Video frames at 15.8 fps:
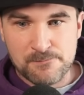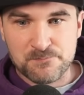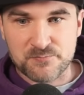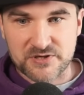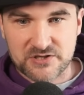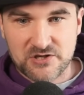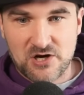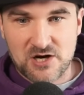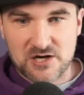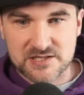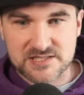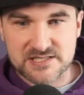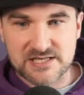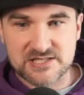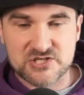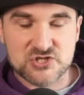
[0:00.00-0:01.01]

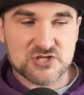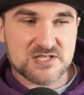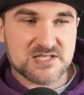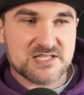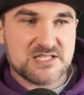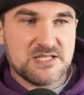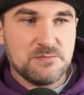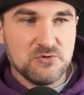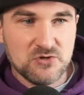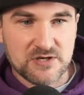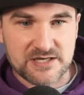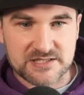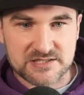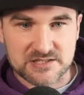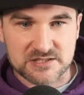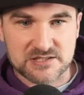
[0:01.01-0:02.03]
because it's just
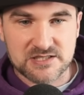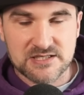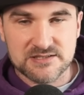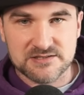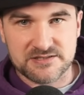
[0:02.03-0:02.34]
simulated